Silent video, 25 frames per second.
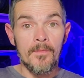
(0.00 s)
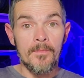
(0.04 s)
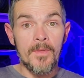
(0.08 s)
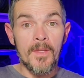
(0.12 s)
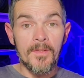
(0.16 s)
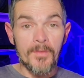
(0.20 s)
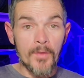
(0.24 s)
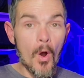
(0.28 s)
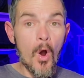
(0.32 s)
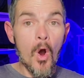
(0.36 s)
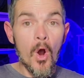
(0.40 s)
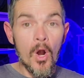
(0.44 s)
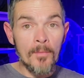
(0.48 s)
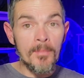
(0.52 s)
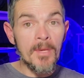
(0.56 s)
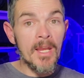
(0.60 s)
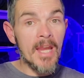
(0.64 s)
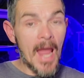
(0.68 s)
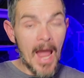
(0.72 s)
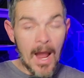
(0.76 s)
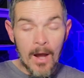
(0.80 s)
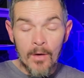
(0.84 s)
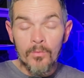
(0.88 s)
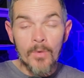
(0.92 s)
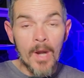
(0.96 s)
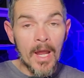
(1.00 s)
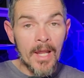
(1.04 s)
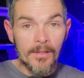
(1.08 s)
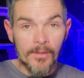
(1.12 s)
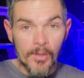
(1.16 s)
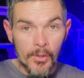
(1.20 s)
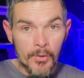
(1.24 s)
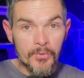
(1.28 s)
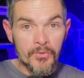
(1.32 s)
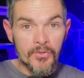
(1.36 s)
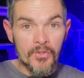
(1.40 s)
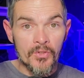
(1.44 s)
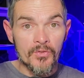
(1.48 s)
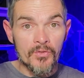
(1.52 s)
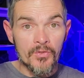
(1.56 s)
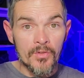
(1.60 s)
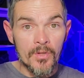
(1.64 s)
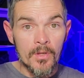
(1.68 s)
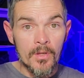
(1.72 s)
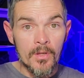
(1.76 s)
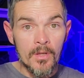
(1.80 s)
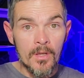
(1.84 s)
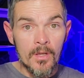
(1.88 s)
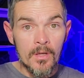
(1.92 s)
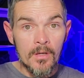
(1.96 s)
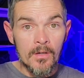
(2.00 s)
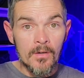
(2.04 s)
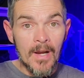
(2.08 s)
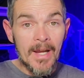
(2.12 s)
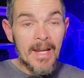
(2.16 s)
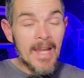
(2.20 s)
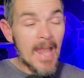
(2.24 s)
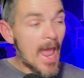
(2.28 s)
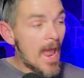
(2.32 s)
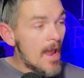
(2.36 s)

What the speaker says: that the Army outright loses, right?